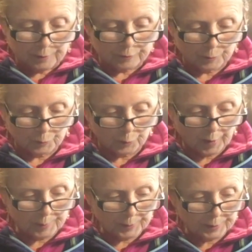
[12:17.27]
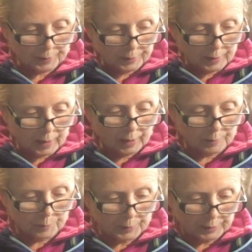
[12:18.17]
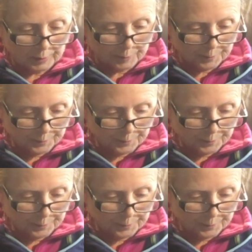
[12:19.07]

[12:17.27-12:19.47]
from Grandma and me.